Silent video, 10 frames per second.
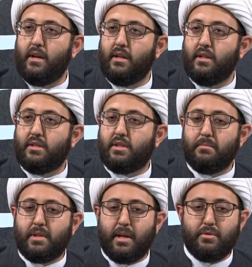
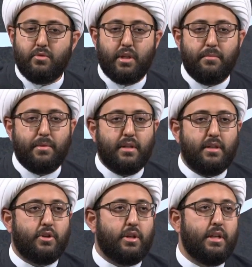Sometimes you keep it
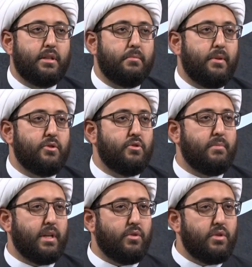discreet, sometimes you
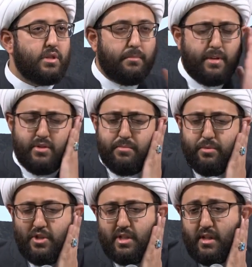make noise, sometimes you
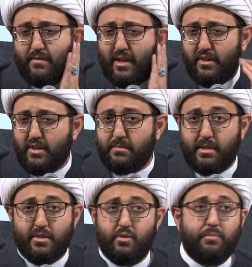put yourself out there,
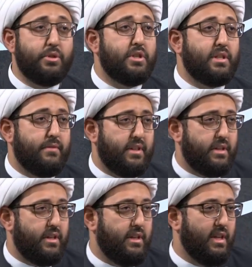sometimes you don't put yourself out
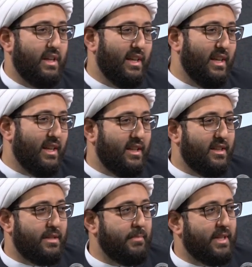there.
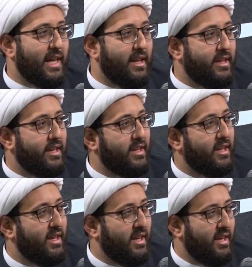This mentality,
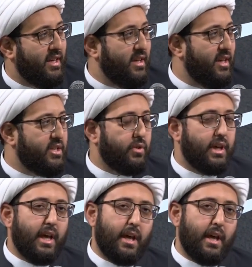it's okay.